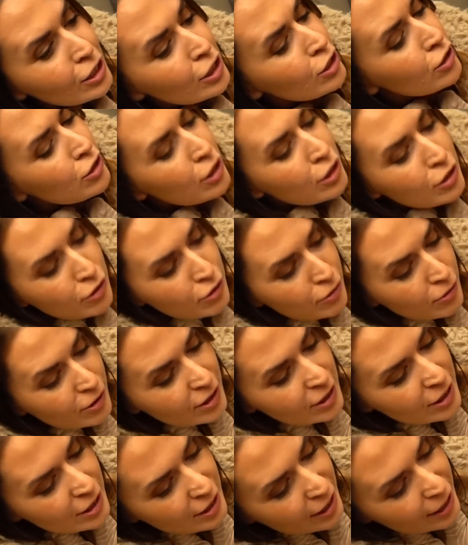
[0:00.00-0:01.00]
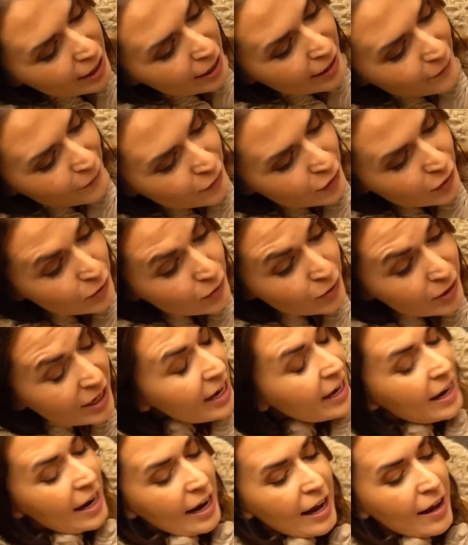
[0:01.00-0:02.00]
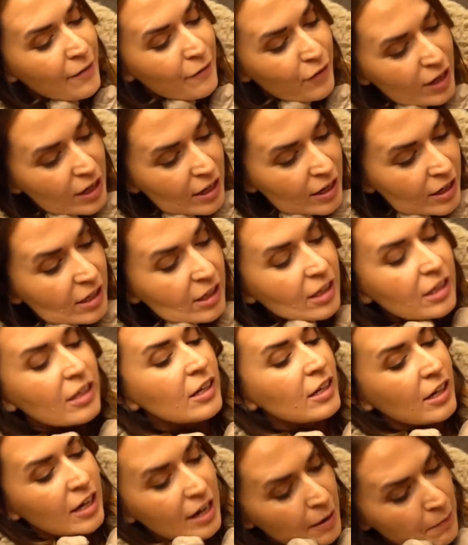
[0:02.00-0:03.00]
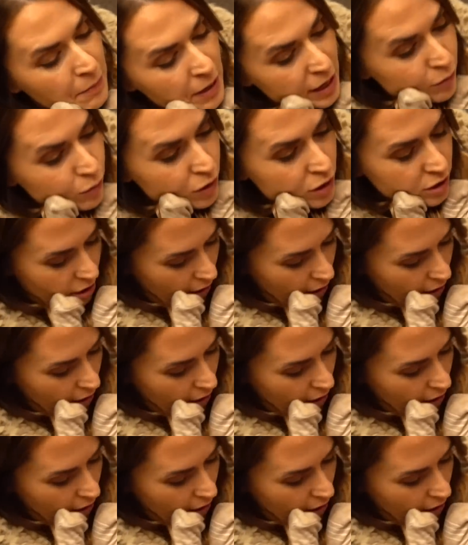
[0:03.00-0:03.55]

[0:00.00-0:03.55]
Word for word: Yes, they do. Are you wanting